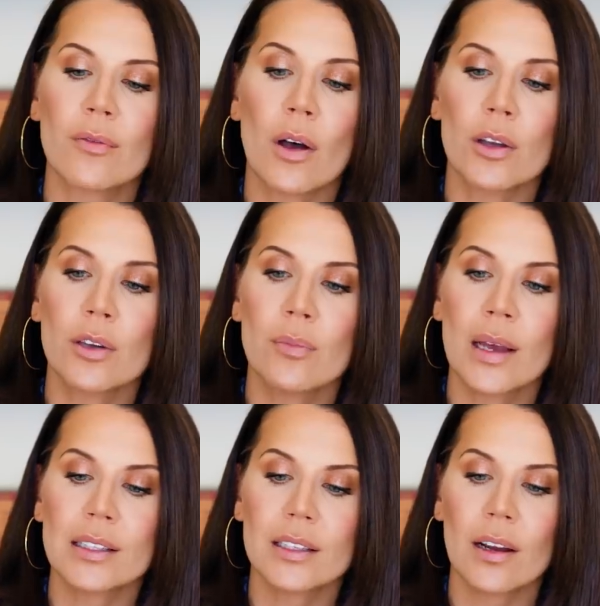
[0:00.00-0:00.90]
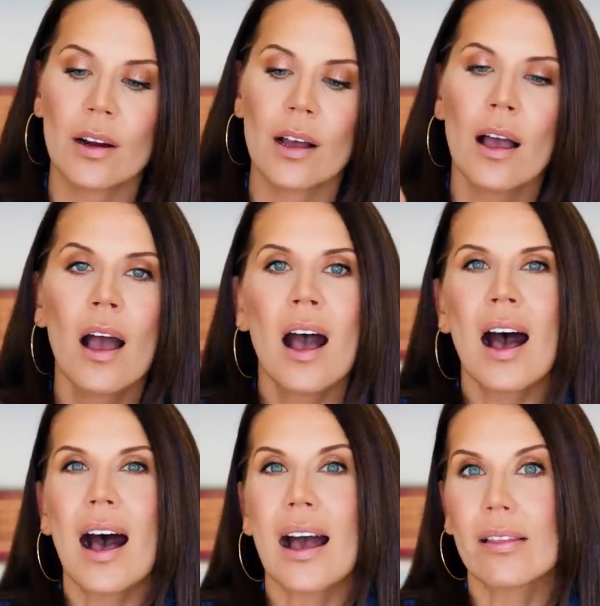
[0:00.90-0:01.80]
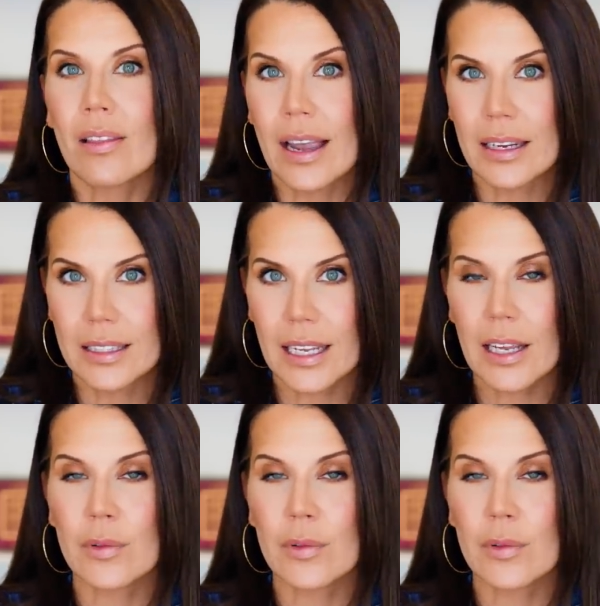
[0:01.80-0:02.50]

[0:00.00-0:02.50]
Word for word: volume mascara. I liked it.